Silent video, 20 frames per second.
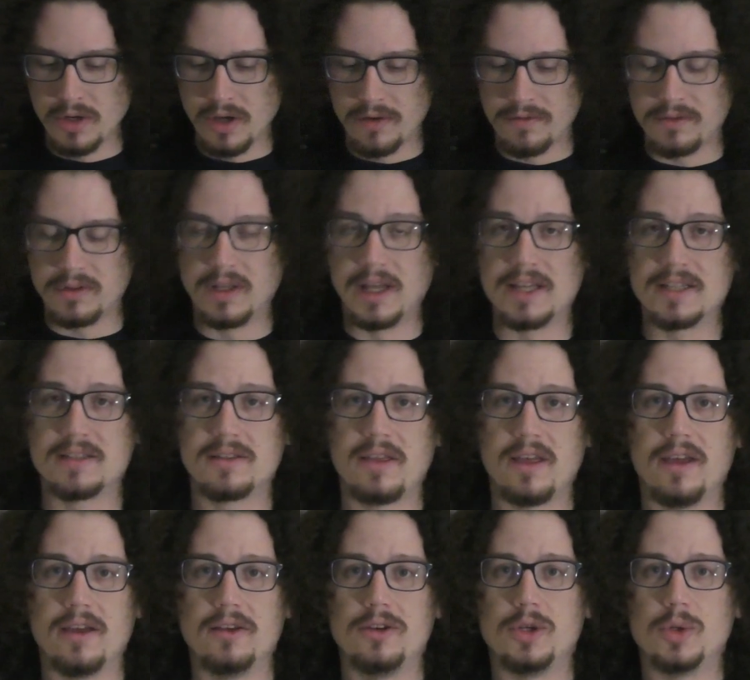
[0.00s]
we'll see if we
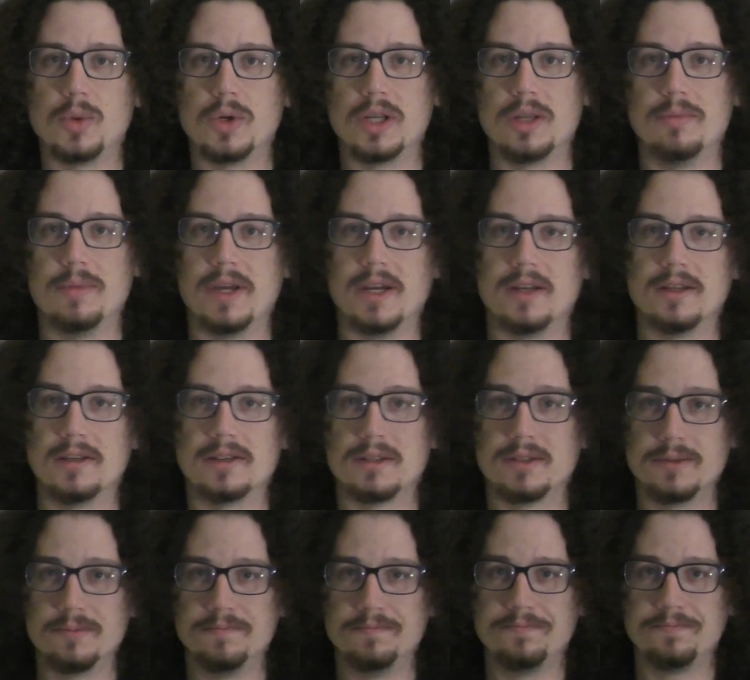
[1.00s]
got them. All right,
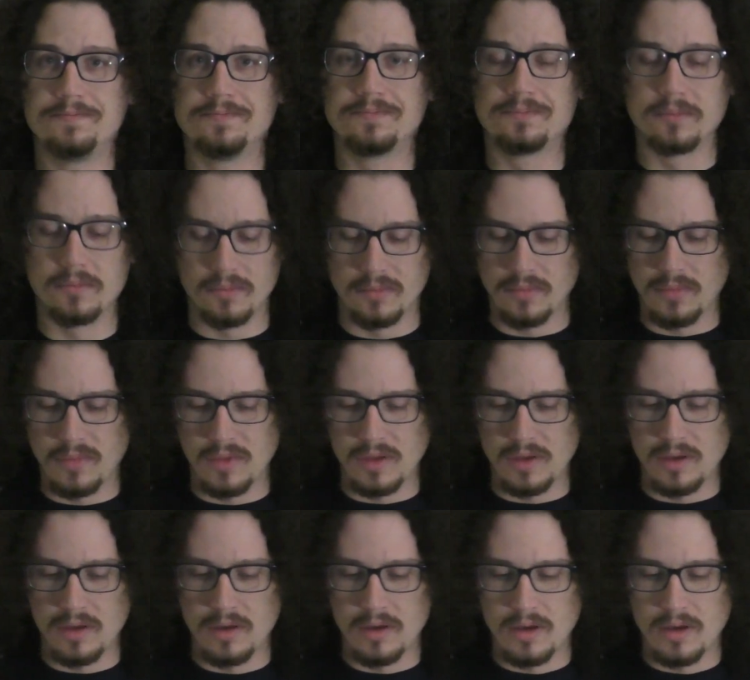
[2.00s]
so here's the first one.